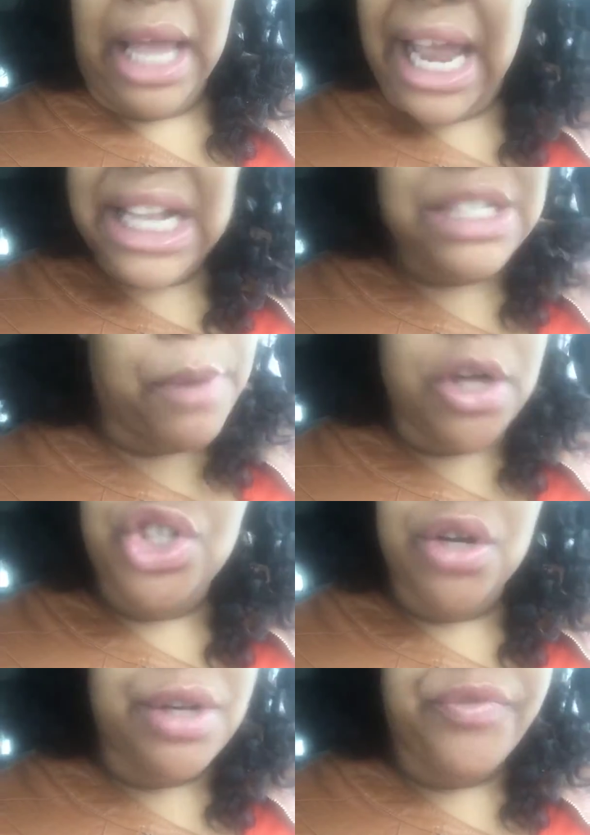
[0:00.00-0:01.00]
It
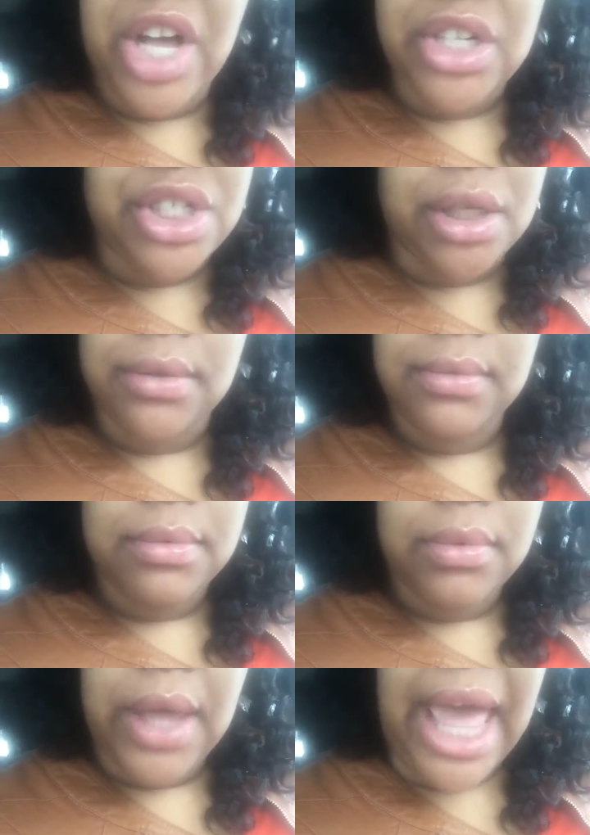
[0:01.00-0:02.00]
exposes your dysfunction.
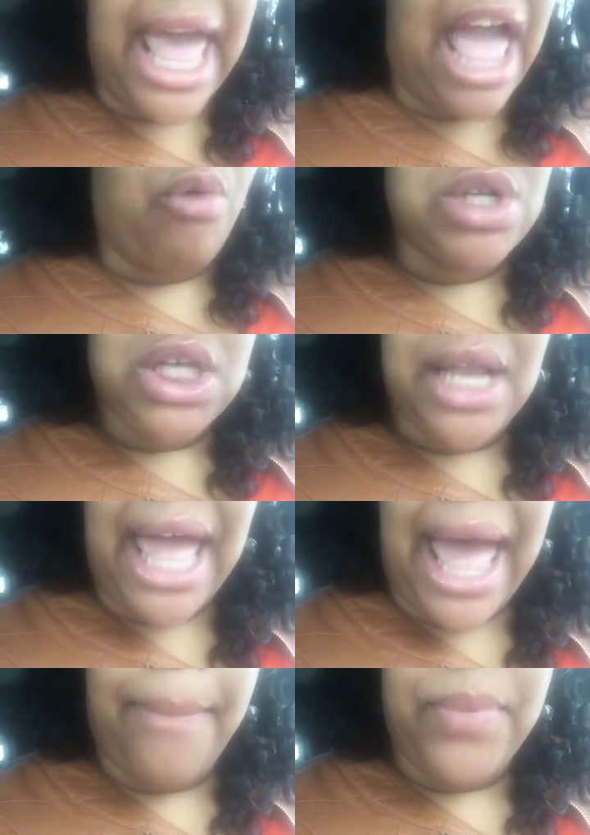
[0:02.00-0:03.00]
And what's going to
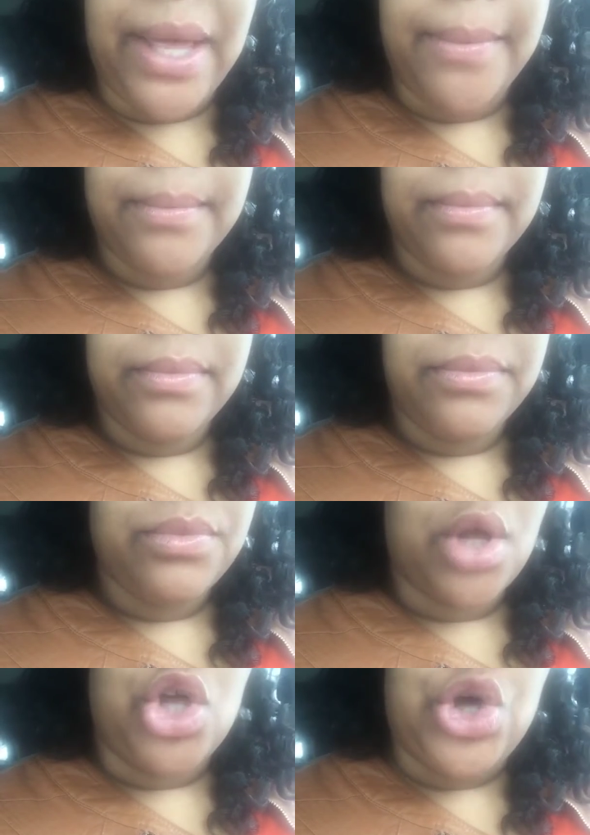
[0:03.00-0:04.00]
happen,
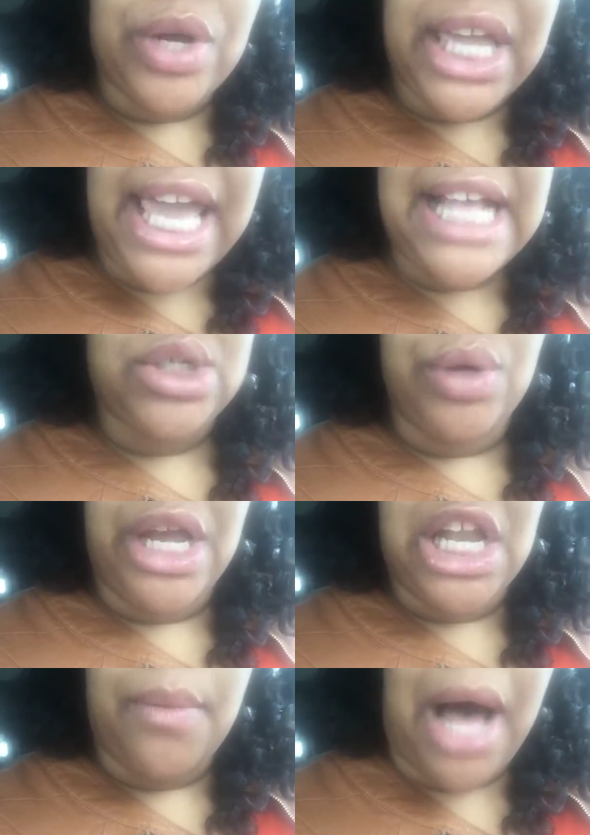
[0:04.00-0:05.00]
your kids going
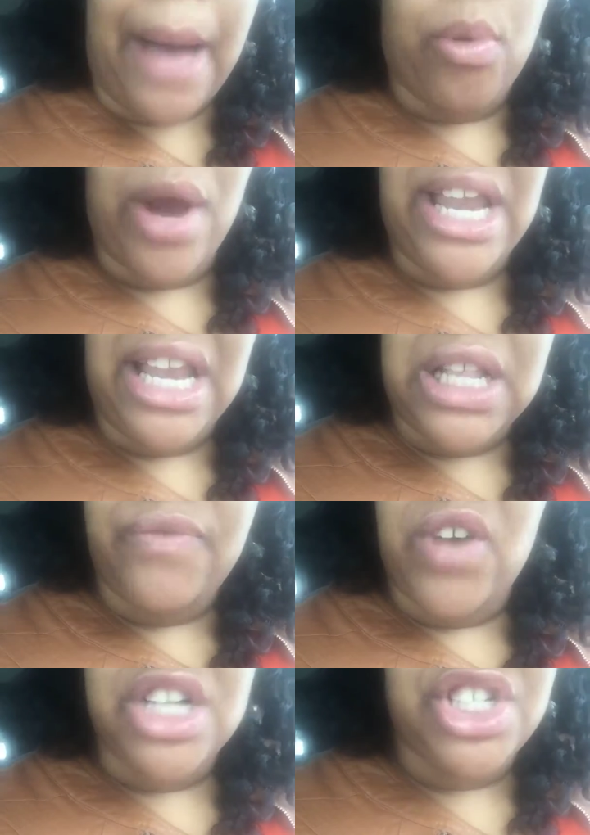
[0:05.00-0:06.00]
to end up operating in
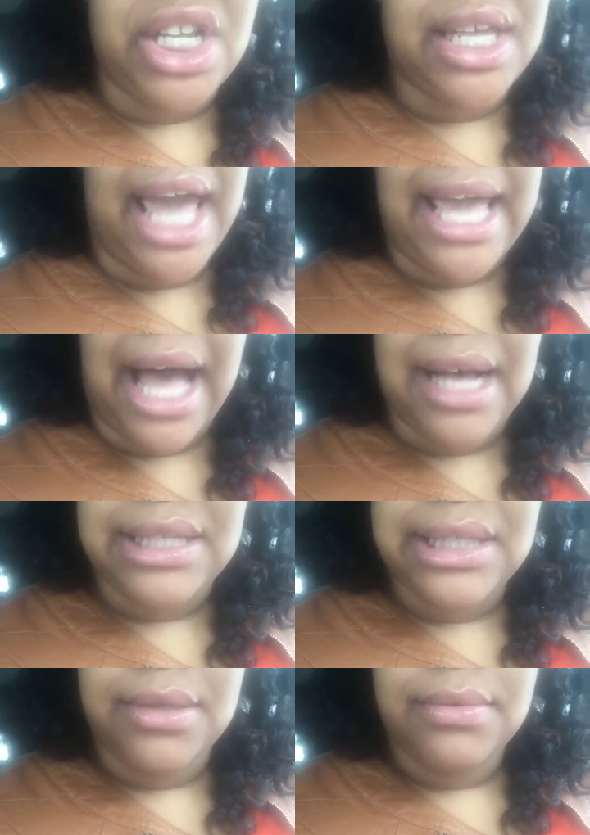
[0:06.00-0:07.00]
dysfunction and
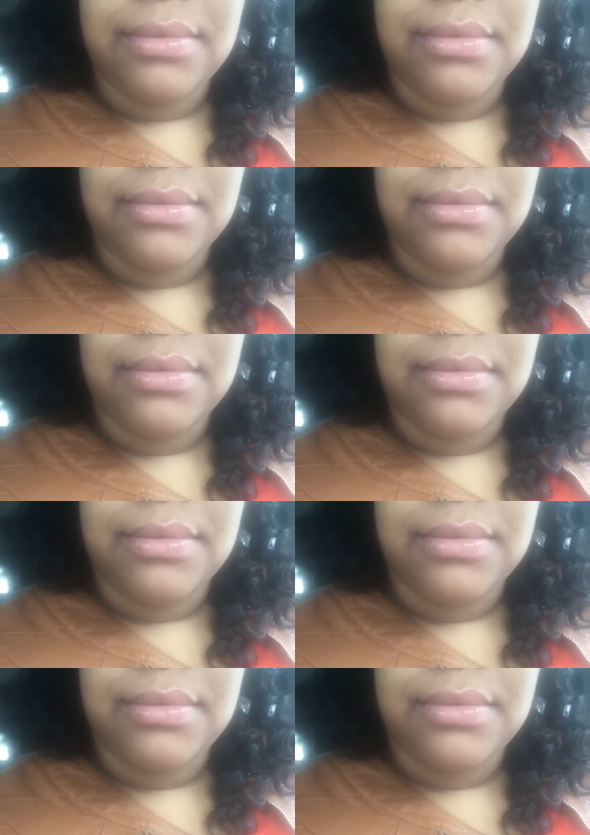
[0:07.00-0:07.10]
chaos.